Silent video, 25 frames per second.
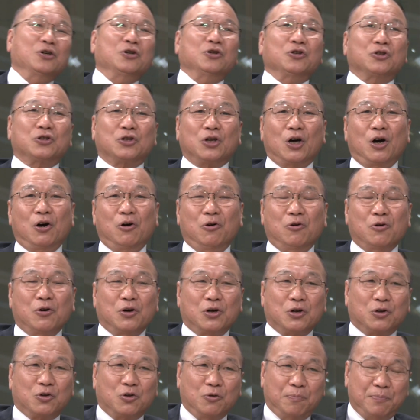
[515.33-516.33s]
So
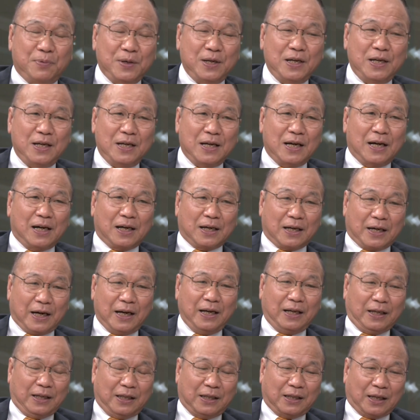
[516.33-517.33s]
to be a
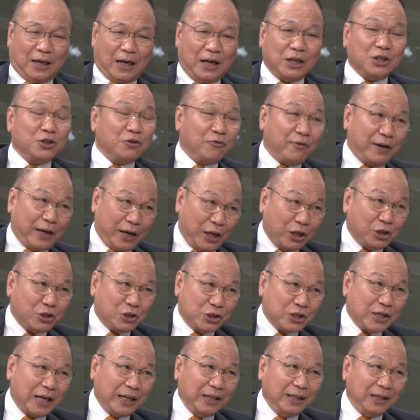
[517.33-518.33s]
great international
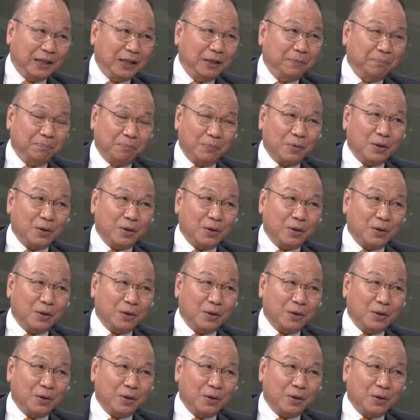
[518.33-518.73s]
financial center,